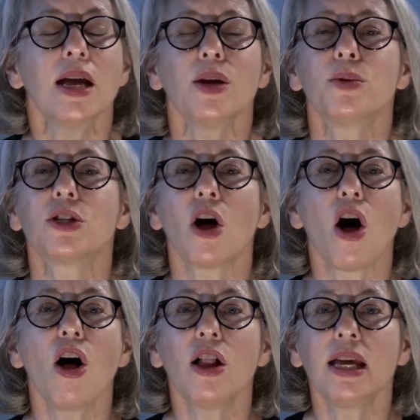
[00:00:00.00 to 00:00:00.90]
It was
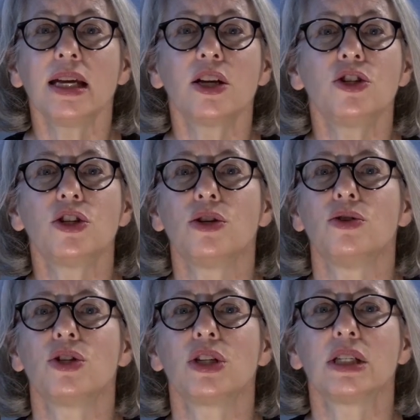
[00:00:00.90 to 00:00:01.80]
all he could do
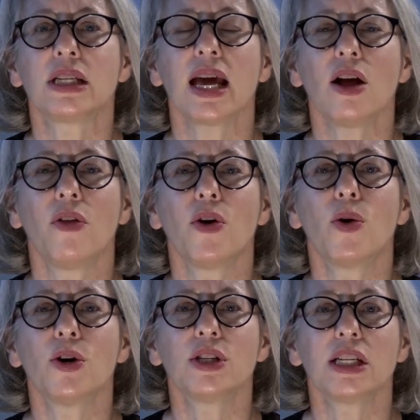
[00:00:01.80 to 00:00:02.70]
to stay on the
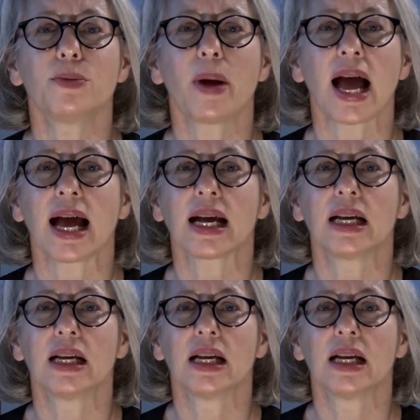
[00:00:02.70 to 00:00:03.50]
horse's back.